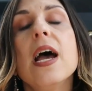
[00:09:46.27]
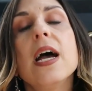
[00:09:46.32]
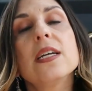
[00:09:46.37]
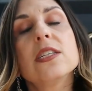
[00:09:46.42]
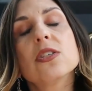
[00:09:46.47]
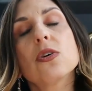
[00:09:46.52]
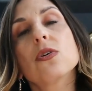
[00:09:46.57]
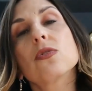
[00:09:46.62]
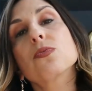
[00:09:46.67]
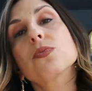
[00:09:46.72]

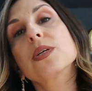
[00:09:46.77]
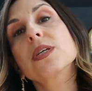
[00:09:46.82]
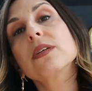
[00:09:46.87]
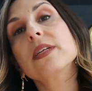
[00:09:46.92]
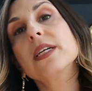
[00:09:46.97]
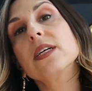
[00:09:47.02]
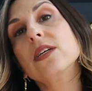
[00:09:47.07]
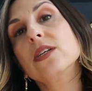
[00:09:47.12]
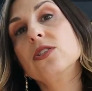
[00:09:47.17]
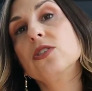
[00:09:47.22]
And so a
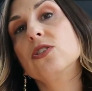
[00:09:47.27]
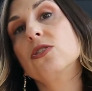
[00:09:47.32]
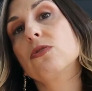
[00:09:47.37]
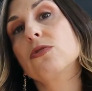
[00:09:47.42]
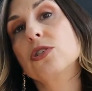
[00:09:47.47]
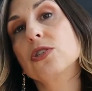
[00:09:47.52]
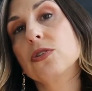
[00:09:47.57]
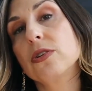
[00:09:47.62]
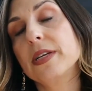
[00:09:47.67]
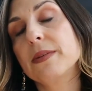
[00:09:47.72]
really good
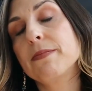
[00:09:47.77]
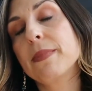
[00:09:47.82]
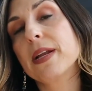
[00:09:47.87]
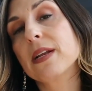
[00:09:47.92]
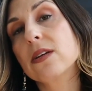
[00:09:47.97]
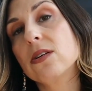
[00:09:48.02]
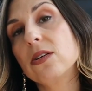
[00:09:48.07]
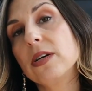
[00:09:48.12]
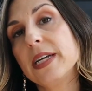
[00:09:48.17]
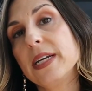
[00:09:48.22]
social and
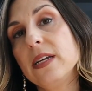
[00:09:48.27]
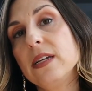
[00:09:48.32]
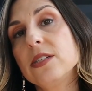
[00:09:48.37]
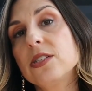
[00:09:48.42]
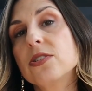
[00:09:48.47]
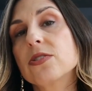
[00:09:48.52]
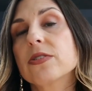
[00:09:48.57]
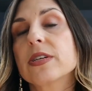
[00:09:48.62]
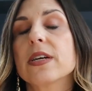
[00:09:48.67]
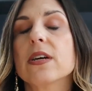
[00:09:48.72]
medical
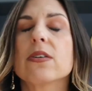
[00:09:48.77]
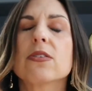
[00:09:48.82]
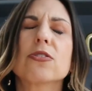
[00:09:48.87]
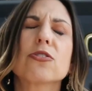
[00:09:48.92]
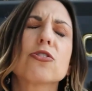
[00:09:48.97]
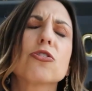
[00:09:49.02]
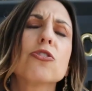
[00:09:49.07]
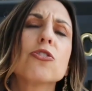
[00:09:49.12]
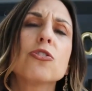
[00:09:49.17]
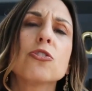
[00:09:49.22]
history are
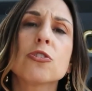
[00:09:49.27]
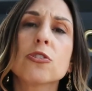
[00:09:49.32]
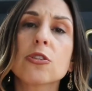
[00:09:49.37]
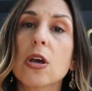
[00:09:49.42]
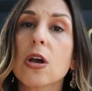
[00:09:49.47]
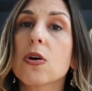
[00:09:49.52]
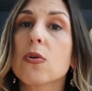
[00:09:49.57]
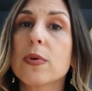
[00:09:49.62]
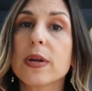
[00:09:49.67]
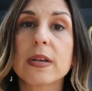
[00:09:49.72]

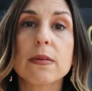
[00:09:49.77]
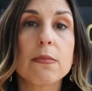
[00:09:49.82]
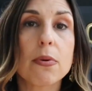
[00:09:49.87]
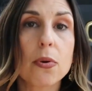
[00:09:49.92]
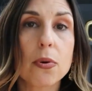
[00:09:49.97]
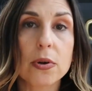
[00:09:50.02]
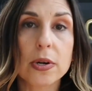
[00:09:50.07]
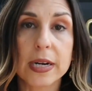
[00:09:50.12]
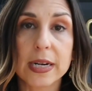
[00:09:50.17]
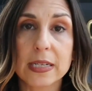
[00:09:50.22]
so
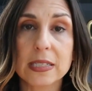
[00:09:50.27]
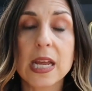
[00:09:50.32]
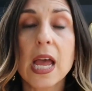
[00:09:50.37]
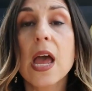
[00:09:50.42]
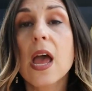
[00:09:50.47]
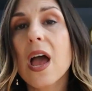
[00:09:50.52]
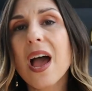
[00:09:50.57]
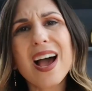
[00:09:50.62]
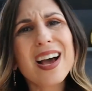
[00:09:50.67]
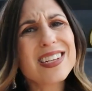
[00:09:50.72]
important,
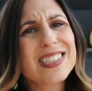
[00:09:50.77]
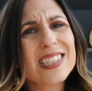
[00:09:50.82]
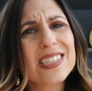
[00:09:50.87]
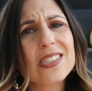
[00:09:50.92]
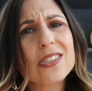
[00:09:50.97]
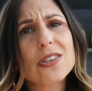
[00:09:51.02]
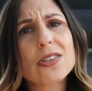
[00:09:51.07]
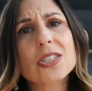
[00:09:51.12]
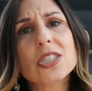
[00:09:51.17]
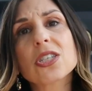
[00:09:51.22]
as a
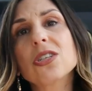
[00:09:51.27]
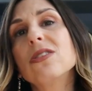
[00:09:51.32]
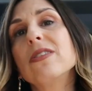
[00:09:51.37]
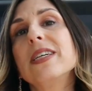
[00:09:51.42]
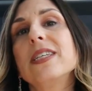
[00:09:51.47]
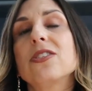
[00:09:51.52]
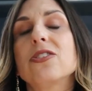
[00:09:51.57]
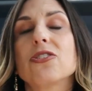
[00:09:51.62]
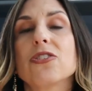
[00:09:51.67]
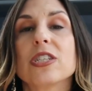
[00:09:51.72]
surgical
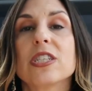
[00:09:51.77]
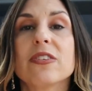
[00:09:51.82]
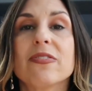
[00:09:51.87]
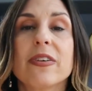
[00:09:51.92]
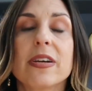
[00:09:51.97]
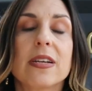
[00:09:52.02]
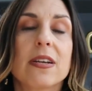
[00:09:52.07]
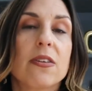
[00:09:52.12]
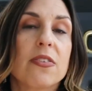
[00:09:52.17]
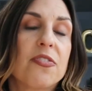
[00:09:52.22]
history to
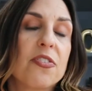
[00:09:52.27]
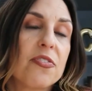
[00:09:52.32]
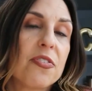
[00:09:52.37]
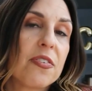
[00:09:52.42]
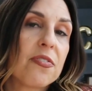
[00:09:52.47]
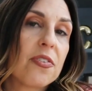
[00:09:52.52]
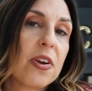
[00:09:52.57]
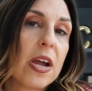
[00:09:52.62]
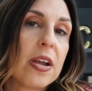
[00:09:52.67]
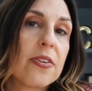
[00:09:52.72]
find out if you've
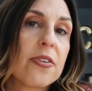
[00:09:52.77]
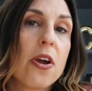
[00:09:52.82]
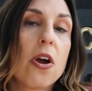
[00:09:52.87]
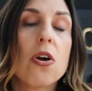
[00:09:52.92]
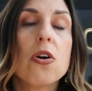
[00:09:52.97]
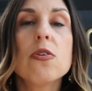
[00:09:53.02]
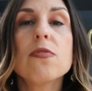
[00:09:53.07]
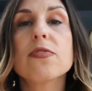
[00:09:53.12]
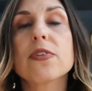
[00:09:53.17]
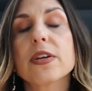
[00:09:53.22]
ever had an
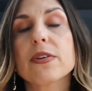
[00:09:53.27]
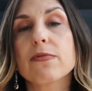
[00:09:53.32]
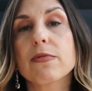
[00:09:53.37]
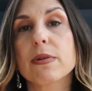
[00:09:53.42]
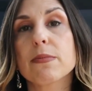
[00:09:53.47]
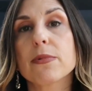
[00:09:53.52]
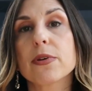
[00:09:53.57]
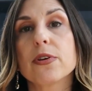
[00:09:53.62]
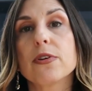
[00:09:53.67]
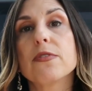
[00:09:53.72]
ovary
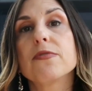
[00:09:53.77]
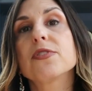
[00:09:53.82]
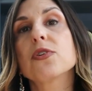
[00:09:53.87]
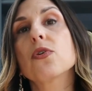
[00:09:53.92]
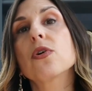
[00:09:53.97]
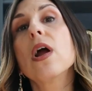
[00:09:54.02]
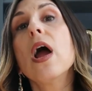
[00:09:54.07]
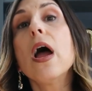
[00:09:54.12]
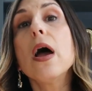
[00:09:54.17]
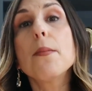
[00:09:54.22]
removed,
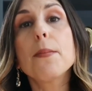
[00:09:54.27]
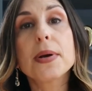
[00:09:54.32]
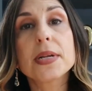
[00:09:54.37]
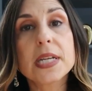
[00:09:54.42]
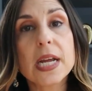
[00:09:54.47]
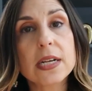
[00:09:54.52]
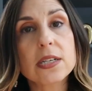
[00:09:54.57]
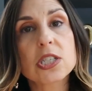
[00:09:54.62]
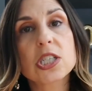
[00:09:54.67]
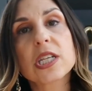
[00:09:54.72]
or
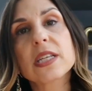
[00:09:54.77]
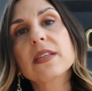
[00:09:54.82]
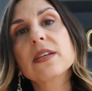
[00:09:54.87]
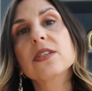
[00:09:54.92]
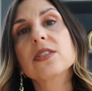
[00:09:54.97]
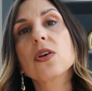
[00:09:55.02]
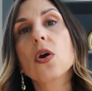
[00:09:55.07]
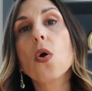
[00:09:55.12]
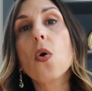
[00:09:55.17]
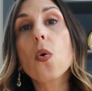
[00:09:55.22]
potentially
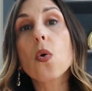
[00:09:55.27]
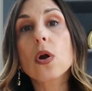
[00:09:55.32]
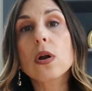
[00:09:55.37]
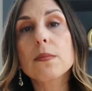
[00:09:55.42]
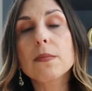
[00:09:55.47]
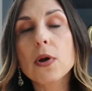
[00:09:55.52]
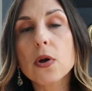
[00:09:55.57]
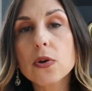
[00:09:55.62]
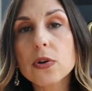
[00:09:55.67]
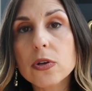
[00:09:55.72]
there's a
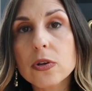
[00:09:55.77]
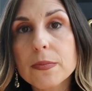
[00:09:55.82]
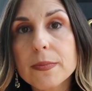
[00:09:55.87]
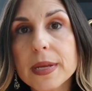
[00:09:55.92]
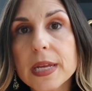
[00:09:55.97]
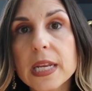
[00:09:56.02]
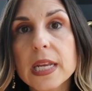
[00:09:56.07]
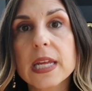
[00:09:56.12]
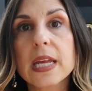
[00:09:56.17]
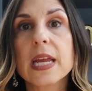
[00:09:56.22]
hormonal
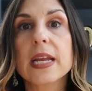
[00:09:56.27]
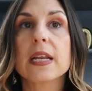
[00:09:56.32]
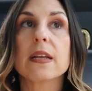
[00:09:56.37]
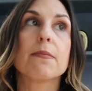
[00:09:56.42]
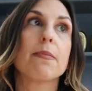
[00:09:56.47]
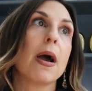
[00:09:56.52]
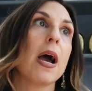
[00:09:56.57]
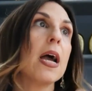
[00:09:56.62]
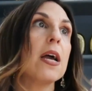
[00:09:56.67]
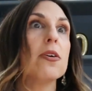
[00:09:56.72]

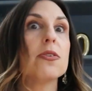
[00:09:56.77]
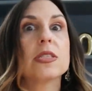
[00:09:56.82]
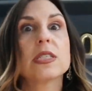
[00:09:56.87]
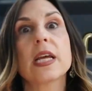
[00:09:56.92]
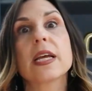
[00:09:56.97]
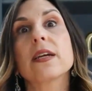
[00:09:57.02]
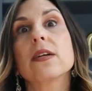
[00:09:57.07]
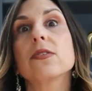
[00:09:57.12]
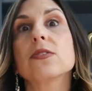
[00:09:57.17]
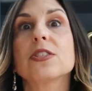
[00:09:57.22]
mediated
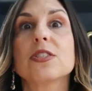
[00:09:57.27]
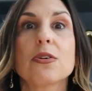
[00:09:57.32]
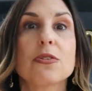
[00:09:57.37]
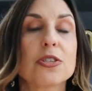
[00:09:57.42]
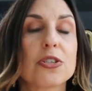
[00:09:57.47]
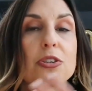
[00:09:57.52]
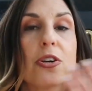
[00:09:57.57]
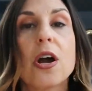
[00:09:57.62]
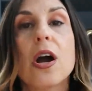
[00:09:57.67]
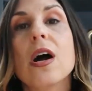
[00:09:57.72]

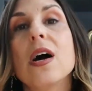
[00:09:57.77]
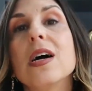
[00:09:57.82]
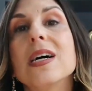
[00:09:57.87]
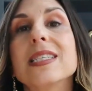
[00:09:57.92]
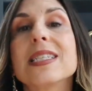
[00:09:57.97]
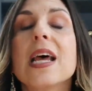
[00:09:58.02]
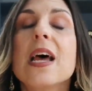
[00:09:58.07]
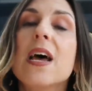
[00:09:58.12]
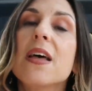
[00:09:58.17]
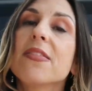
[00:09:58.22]
biopsychosocial
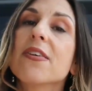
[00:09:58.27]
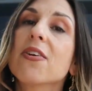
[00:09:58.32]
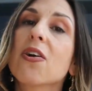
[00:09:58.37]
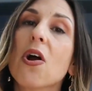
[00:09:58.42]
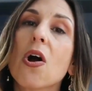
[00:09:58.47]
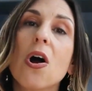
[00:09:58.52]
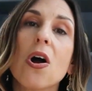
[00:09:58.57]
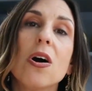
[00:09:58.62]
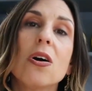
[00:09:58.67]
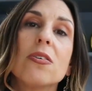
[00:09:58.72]
cause that
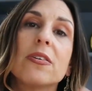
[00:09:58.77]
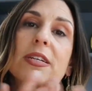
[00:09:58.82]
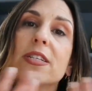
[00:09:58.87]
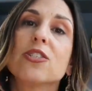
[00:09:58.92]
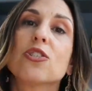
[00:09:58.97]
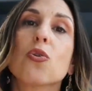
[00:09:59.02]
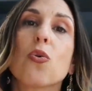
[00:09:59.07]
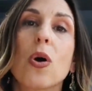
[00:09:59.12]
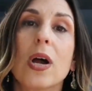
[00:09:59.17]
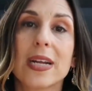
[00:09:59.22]
are all
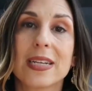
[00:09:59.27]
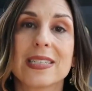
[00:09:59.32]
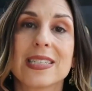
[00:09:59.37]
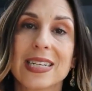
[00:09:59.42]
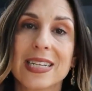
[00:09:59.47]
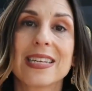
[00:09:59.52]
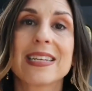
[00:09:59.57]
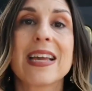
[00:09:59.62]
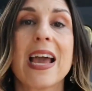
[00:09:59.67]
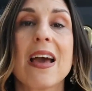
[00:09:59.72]
entwined
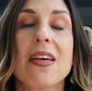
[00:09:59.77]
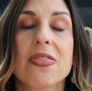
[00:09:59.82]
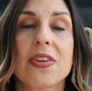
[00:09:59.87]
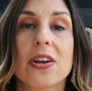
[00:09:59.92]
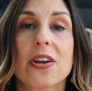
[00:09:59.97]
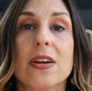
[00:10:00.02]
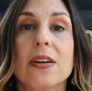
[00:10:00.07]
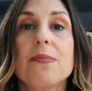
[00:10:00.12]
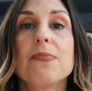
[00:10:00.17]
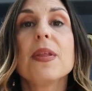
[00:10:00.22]

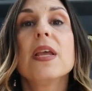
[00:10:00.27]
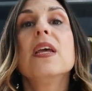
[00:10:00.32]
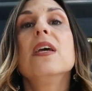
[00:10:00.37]
together.